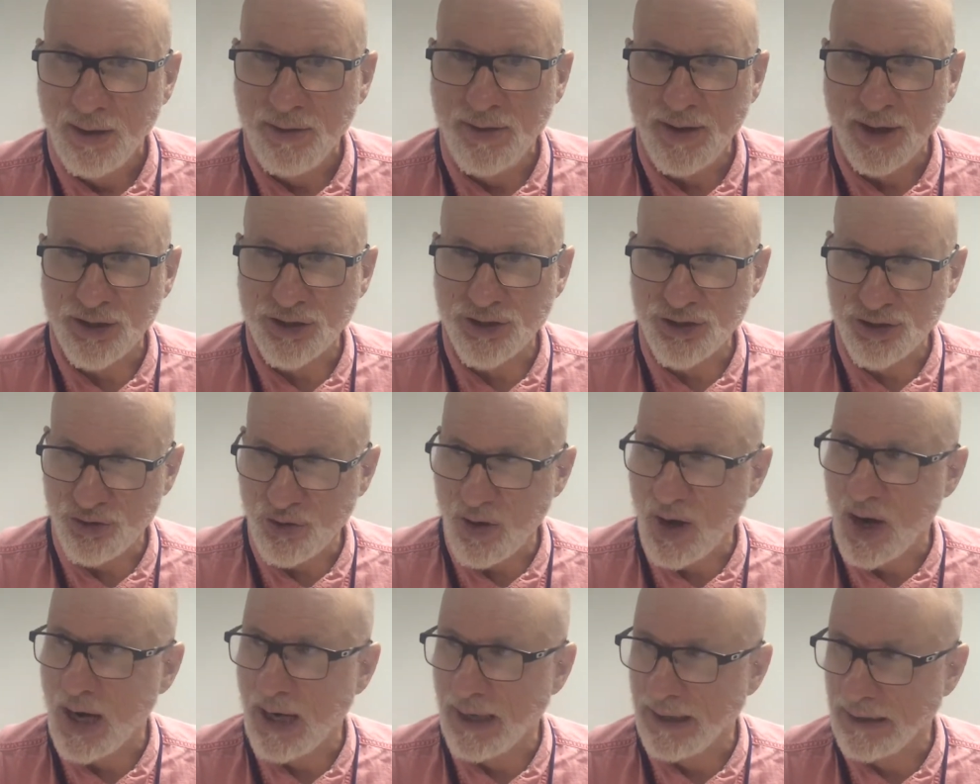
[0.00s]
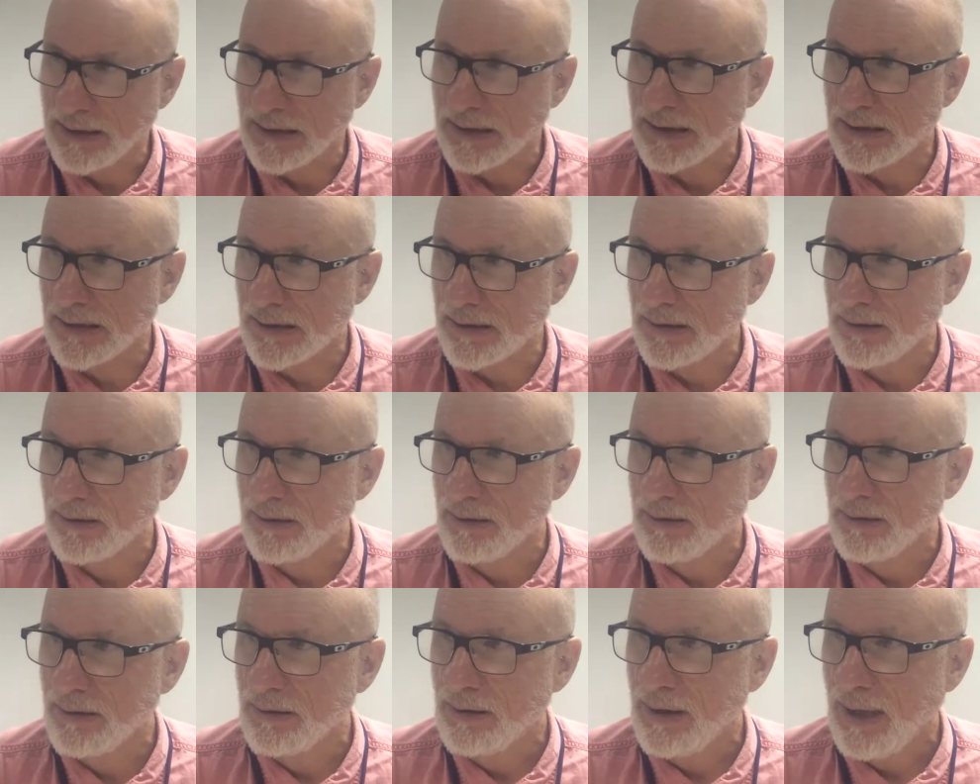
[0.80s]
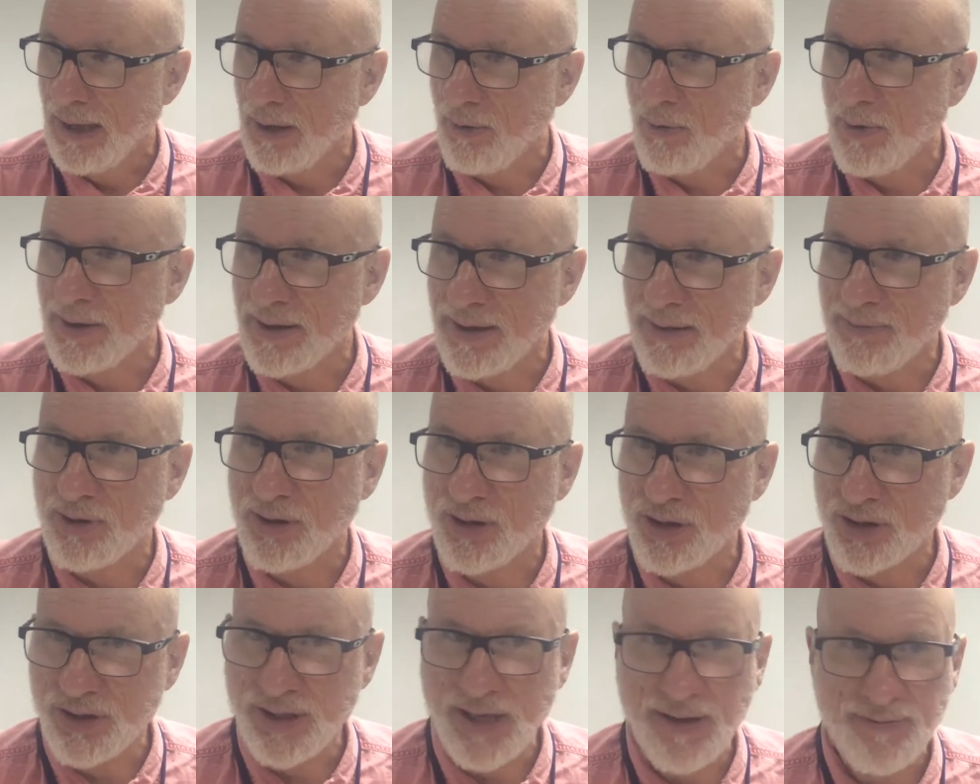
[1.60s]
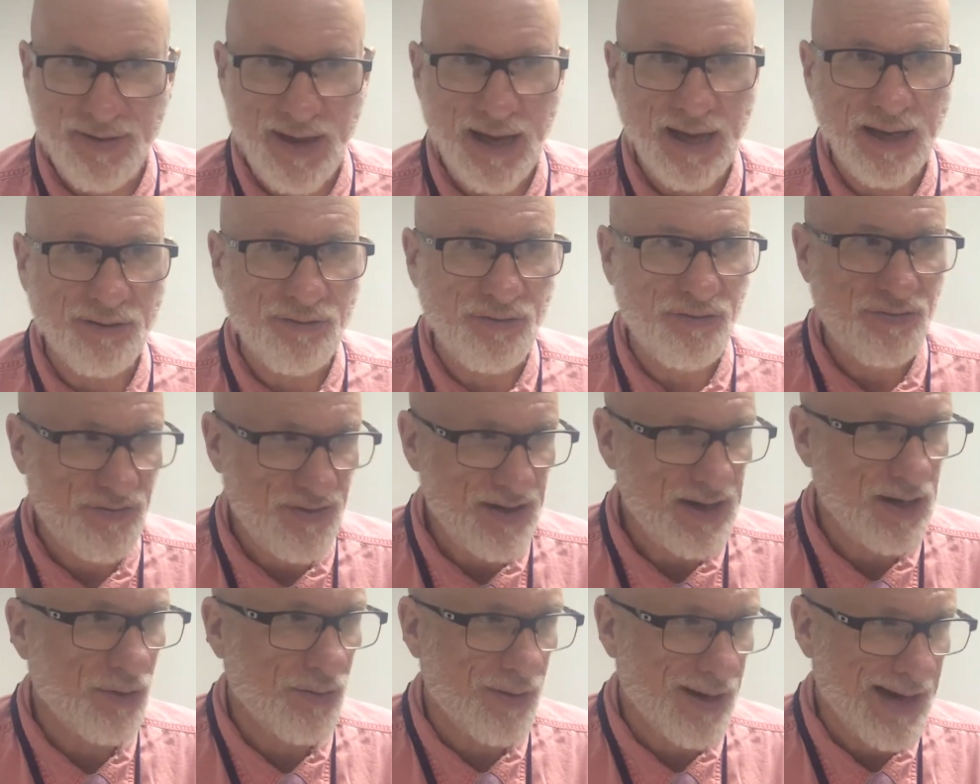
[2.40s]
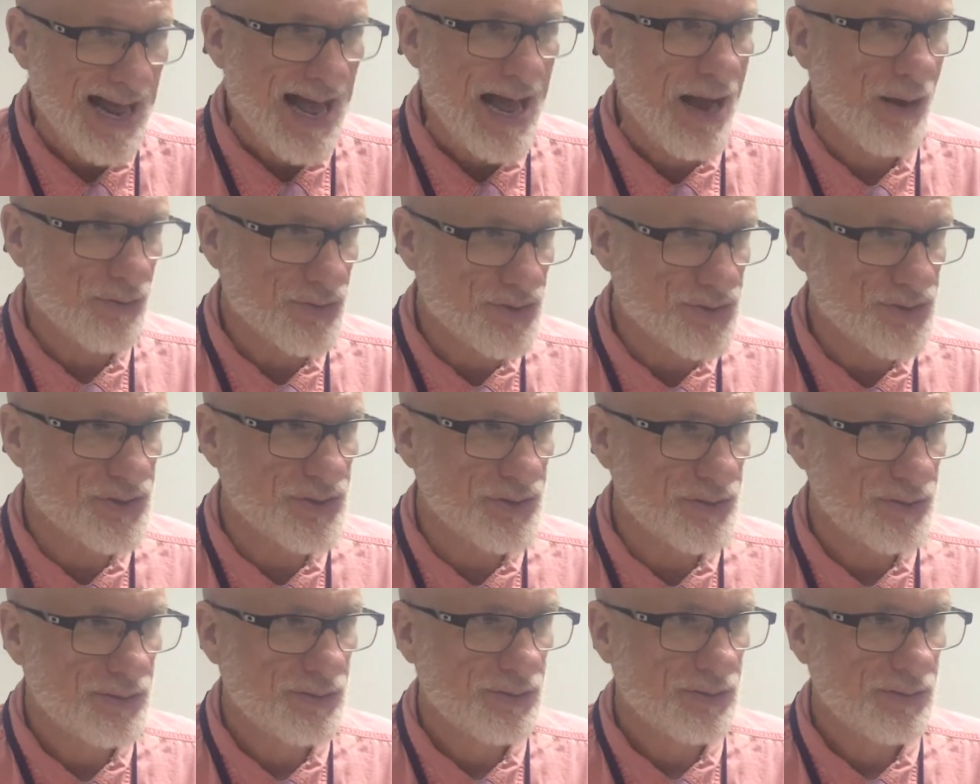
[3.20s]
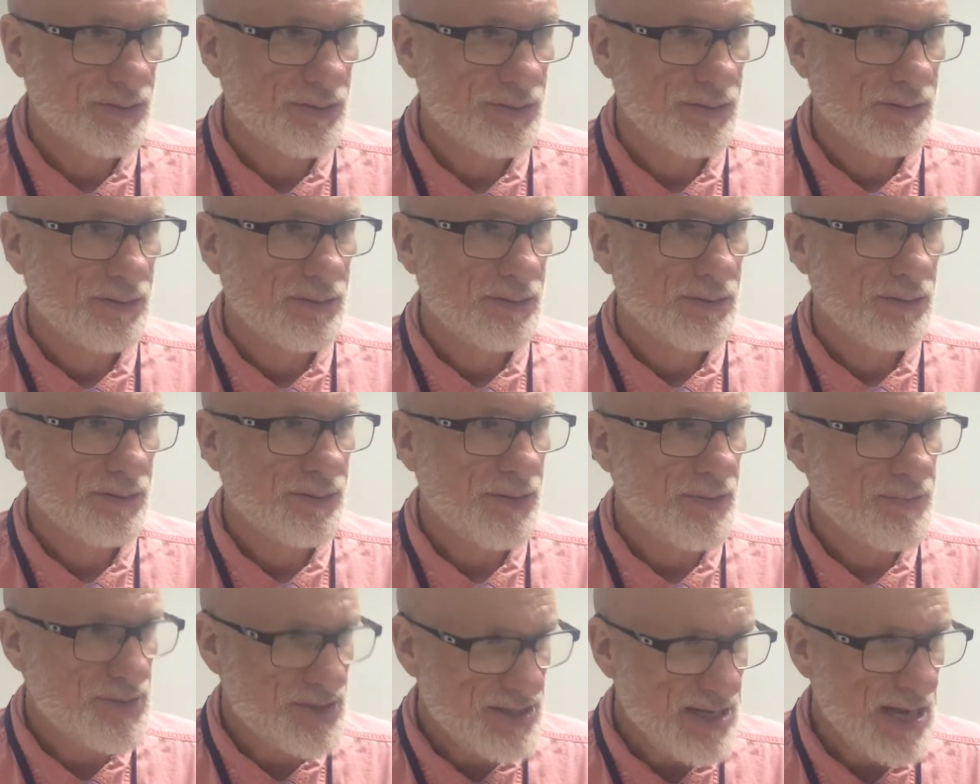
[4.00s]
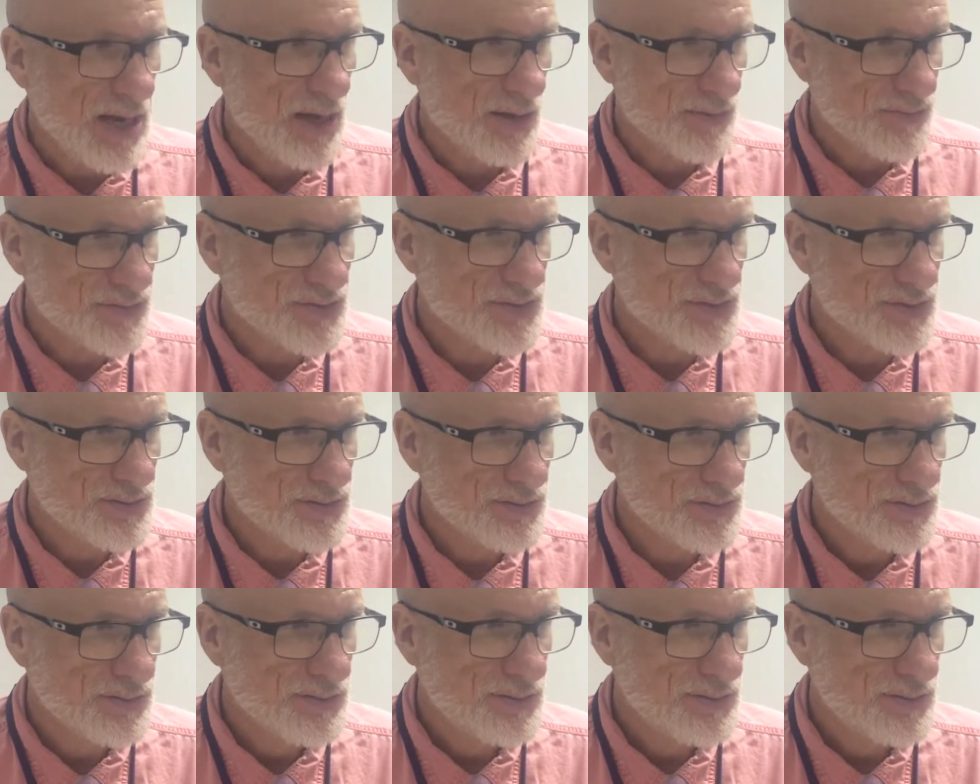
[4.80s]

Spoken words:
their strides. And I want them to see if they can figure it out themselves.